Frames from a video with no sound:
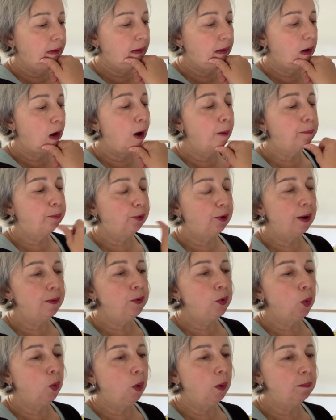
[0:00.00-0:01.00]
opera
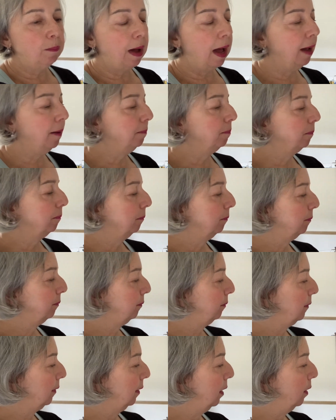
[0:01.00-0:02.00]
Norma.
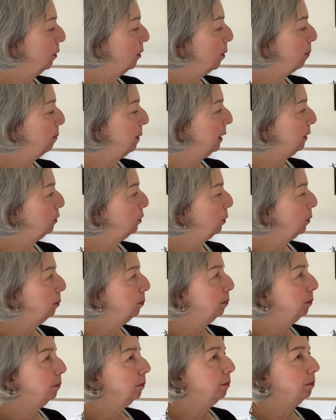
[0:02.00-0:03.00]

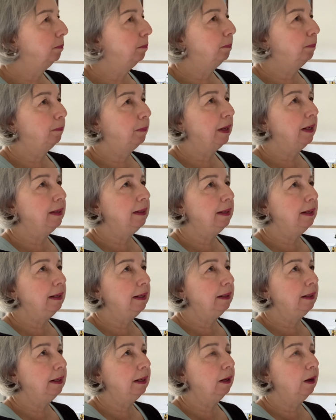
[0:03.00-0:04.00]
Roberto
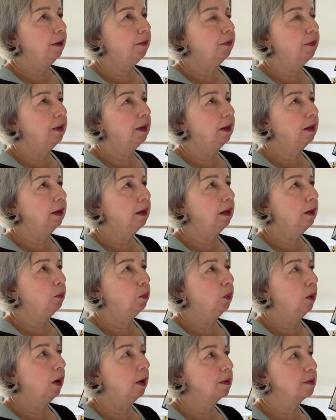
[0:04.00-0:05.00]
Benigni, I think he
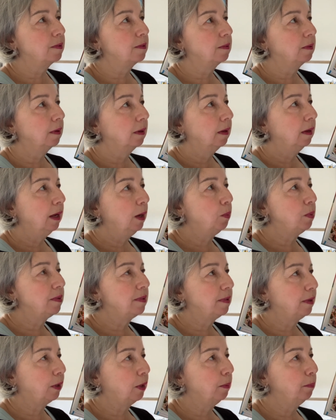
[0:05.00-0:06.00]
was
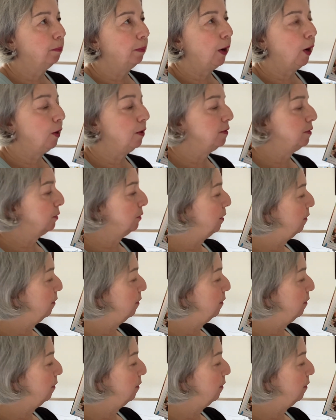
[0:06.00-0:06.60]
the composer